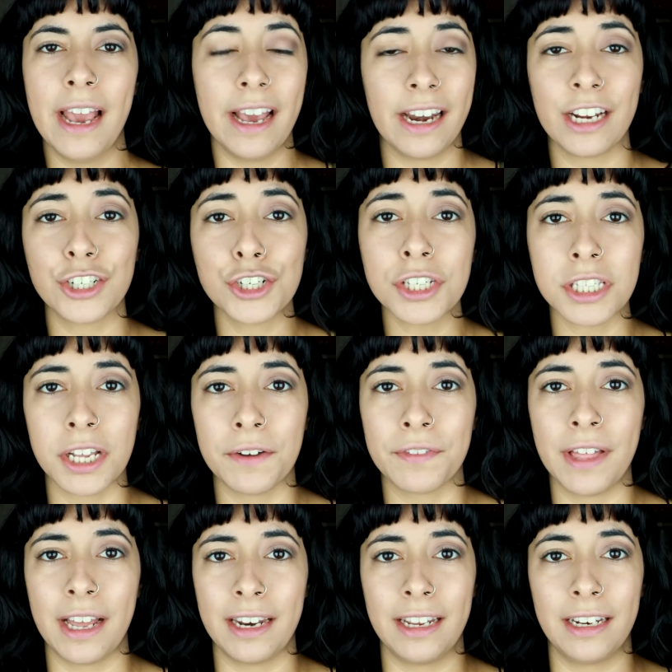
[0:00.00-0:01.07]
and I just love
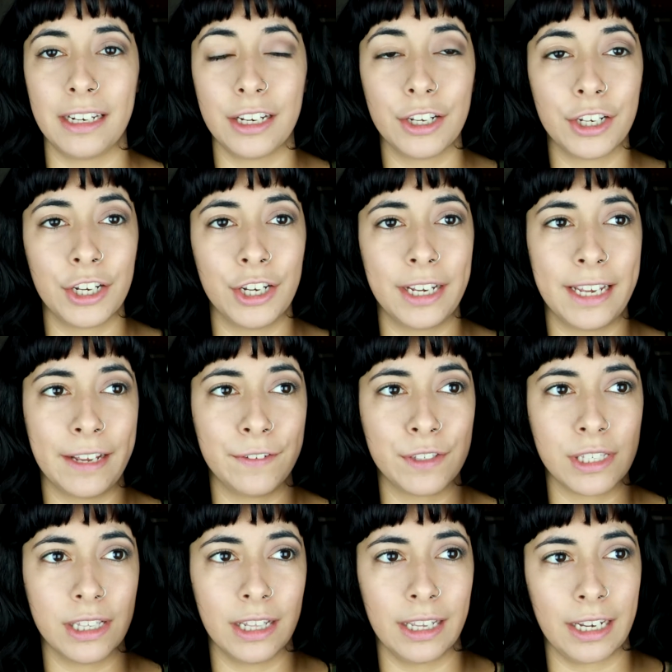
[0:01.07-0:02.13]
that it
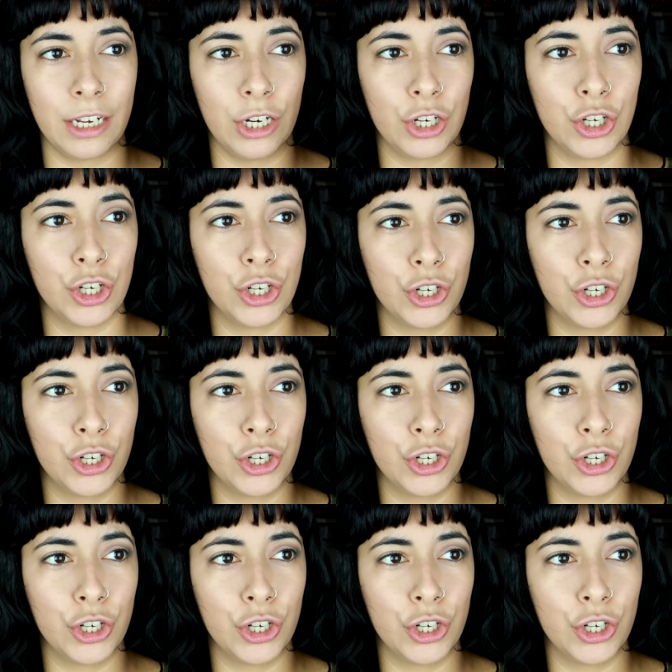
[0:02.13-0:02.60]
gives like a